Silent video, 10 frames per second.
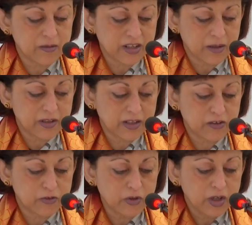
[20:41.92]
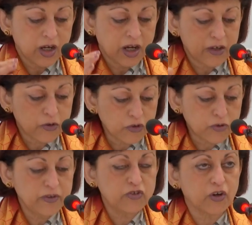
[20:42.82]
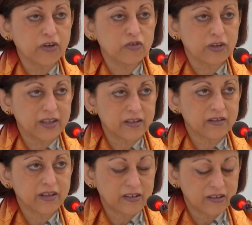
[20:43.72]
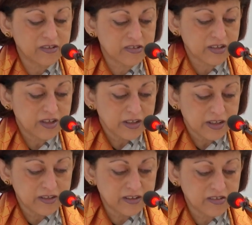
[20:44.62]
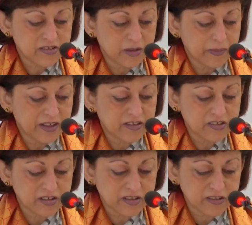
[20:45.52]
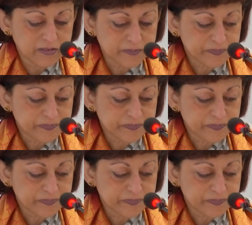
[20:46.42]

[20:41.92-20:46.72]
in Tamil Nadu, are going to be joined together in this in this Ramayan circuit.